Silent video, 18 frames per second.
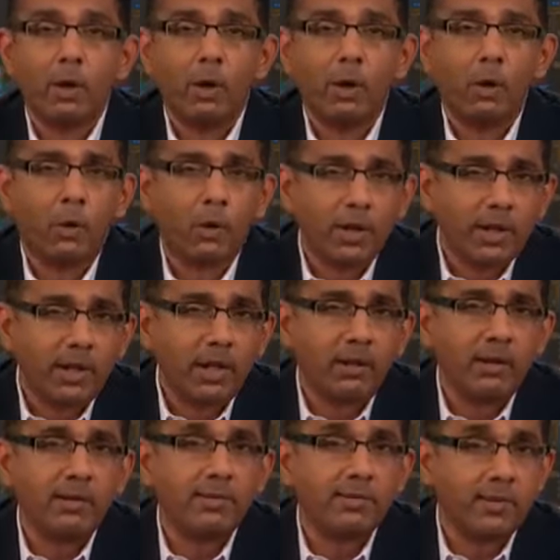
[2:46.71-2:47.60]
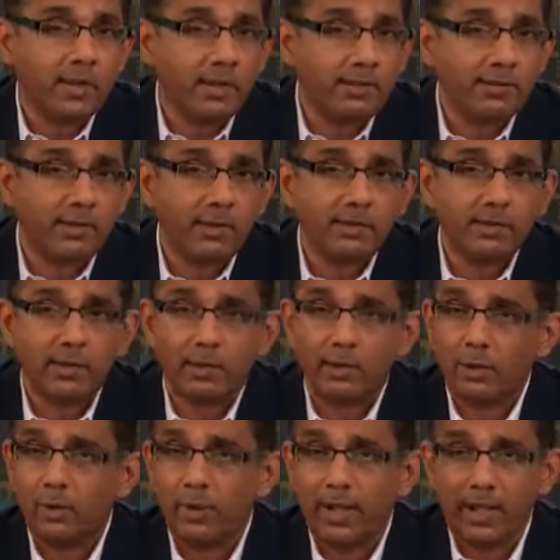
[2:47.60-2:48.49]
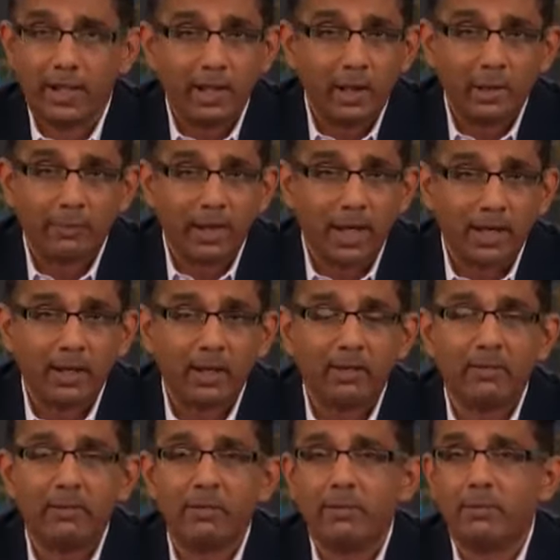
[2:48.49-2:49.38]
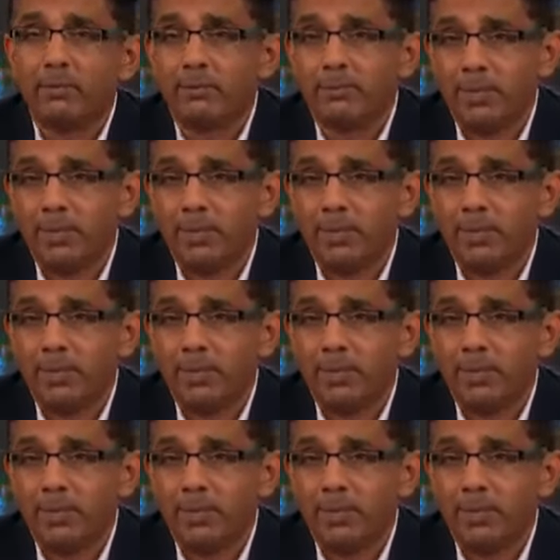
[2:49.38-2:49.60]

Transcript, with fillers: Ordinary citizens, including independent